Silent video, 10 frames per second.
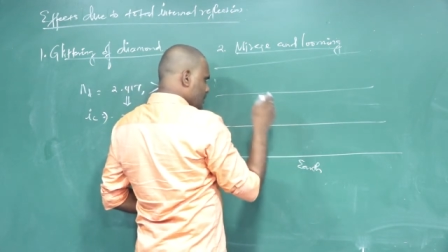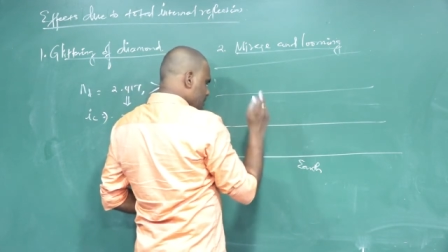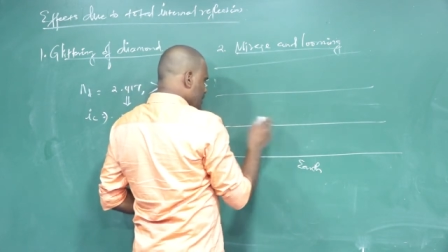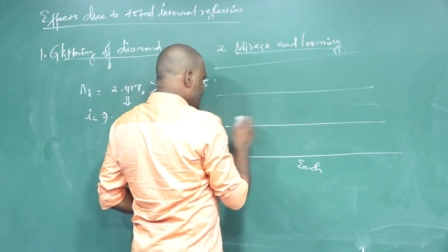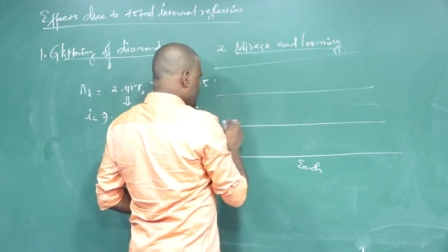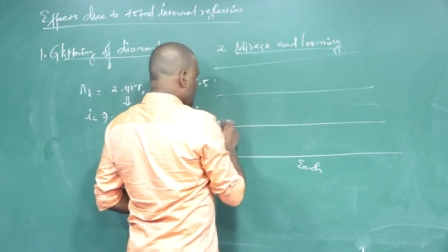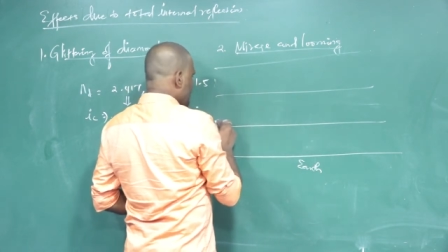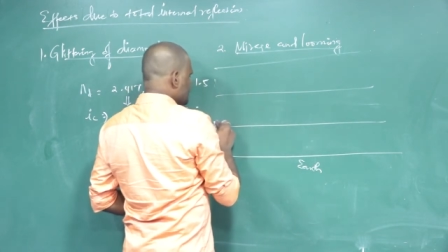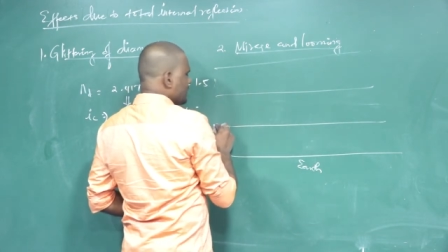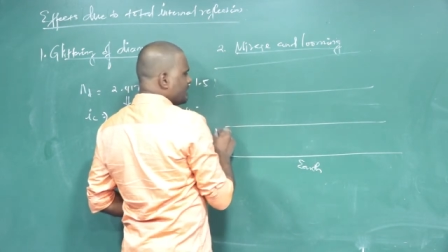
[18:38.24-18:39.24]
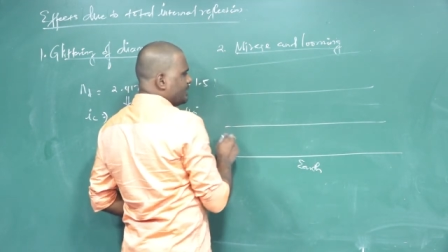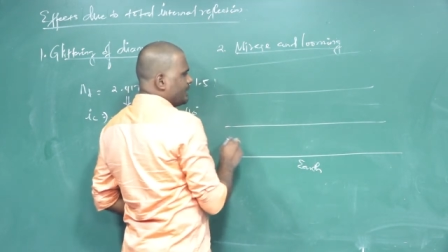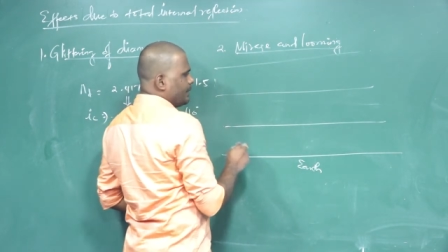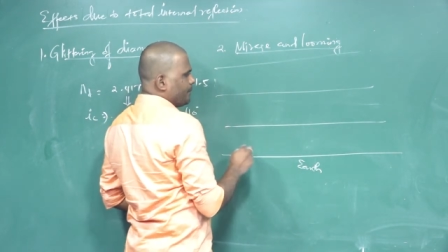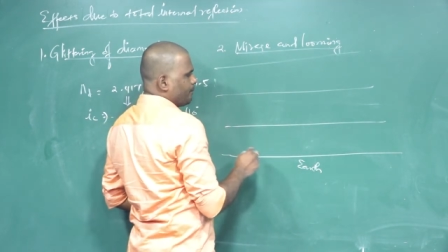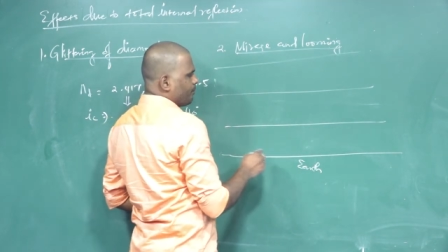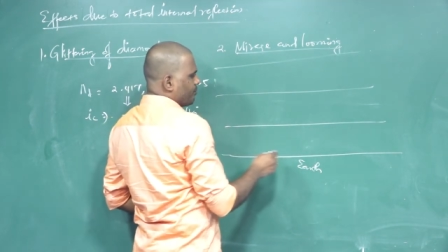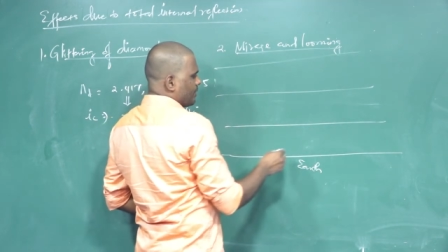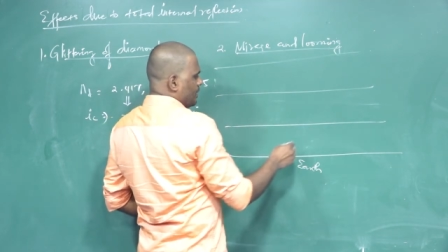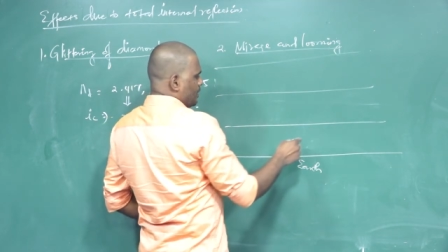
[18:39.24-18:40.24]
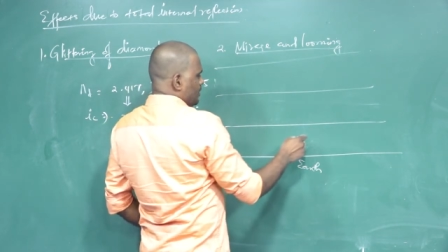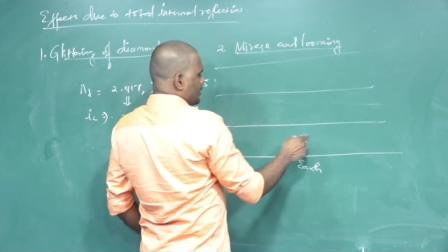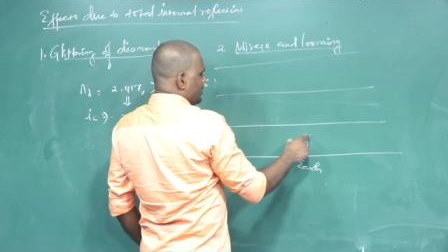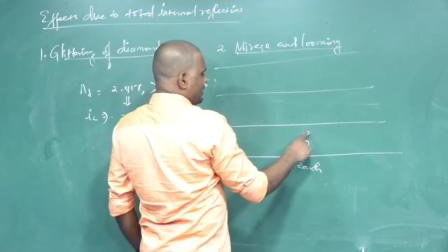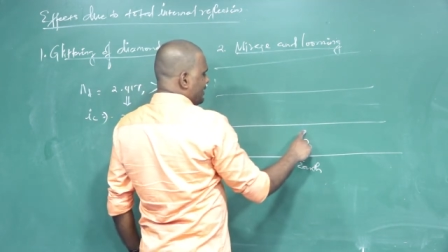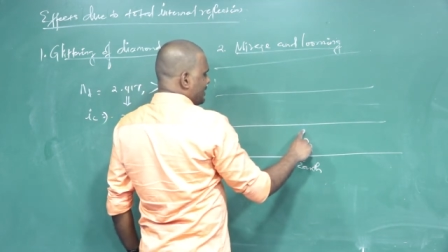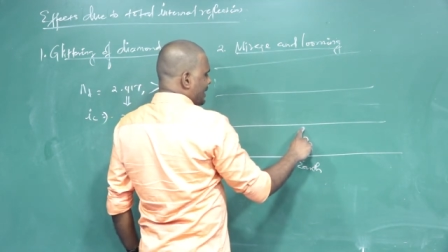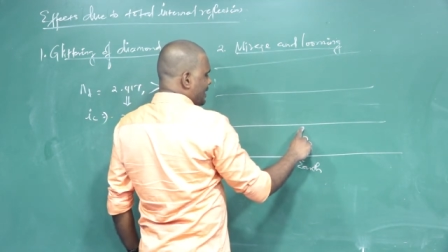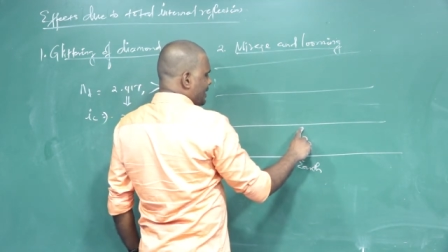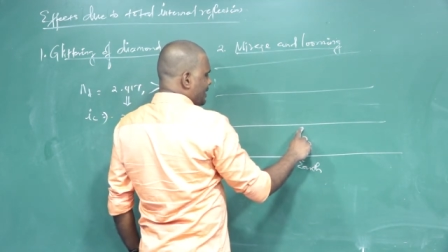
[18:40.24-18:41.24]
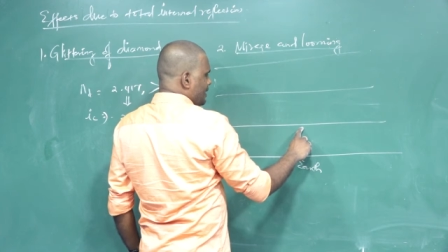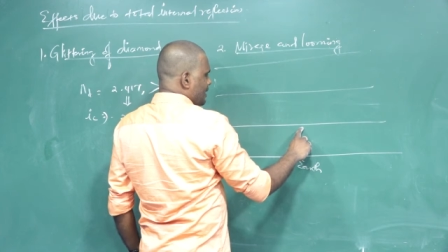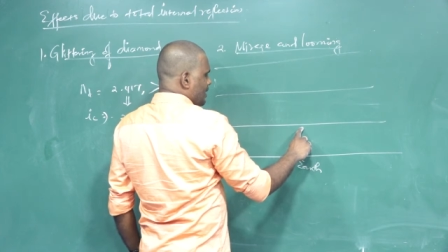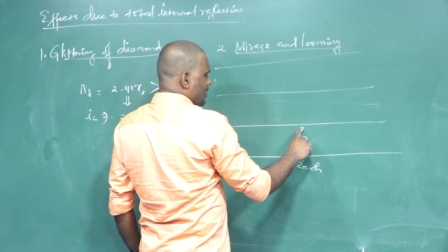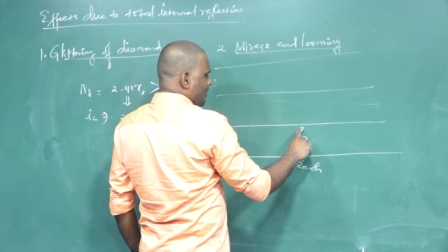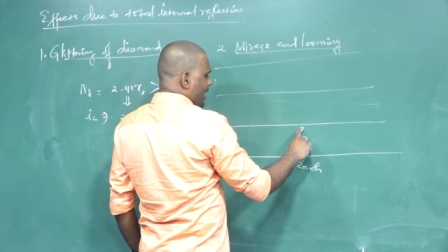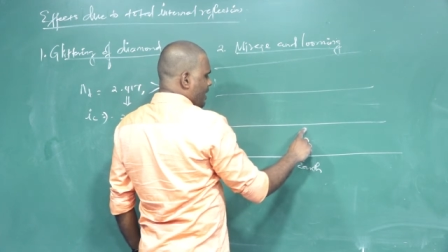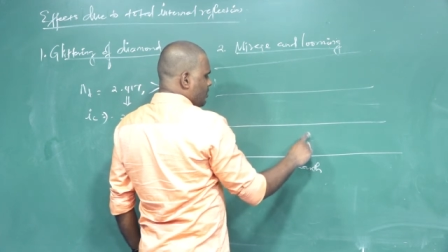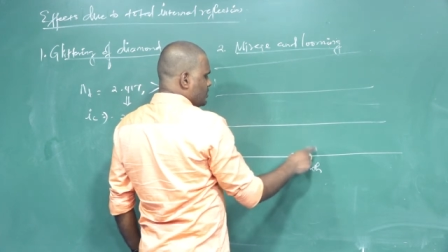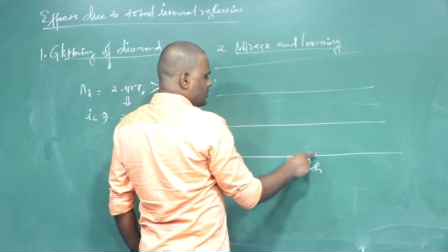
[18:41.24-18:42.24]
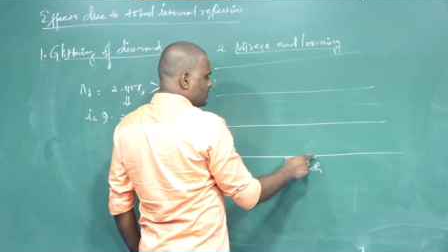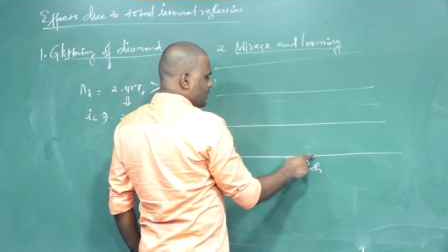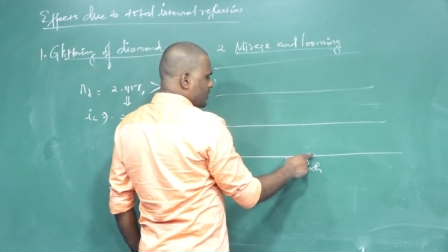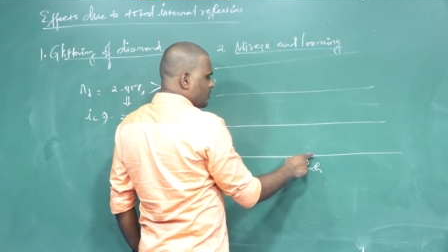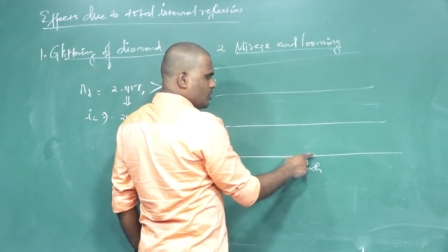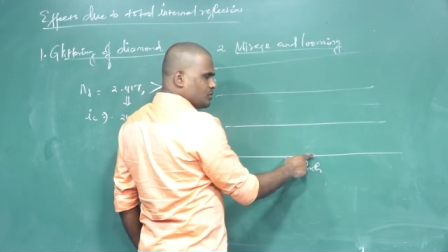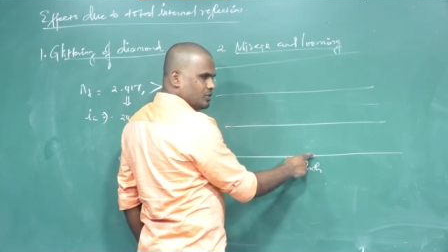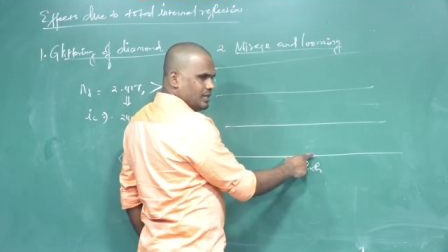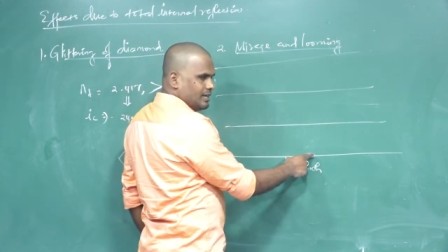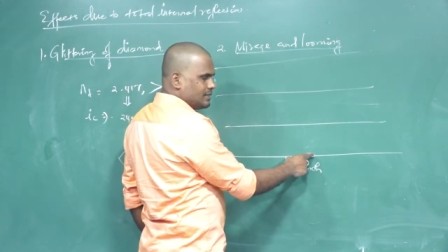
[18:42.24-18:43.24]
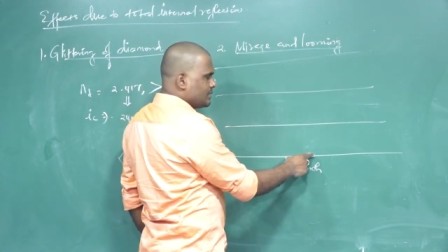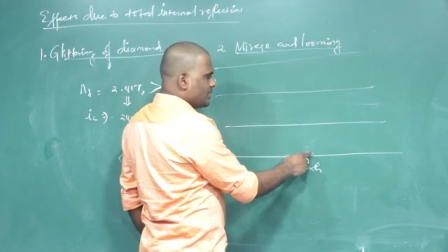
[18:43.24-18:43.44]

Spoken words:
during hot sunny day, the layer of air which is very close to the earth's